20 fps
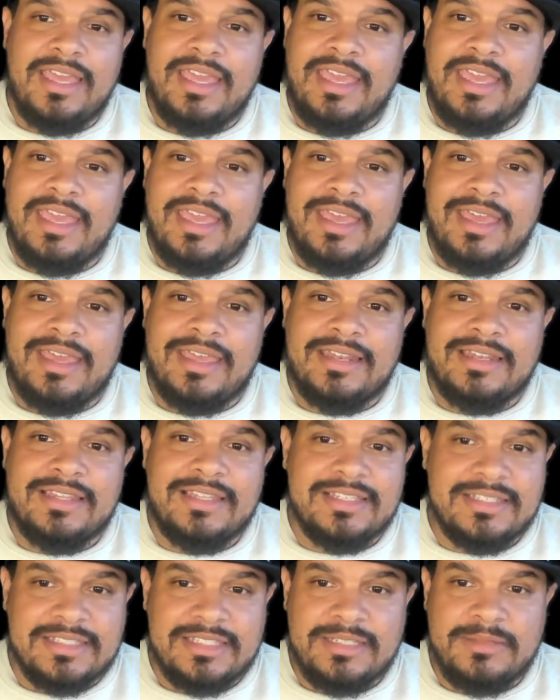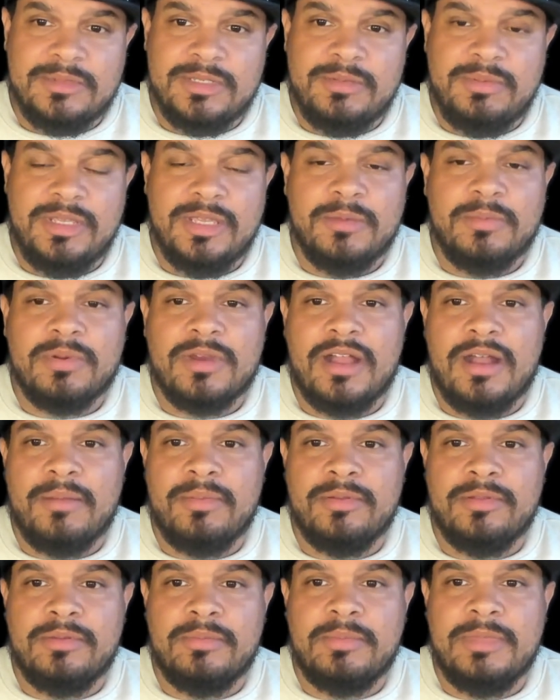and this seems to be a
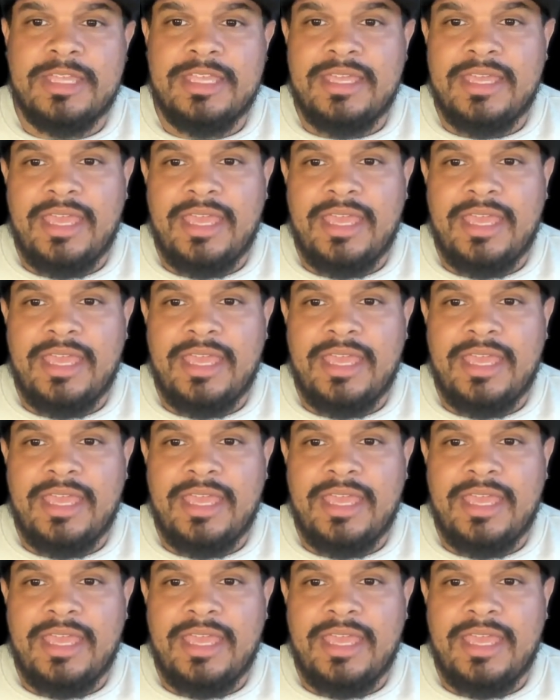problem,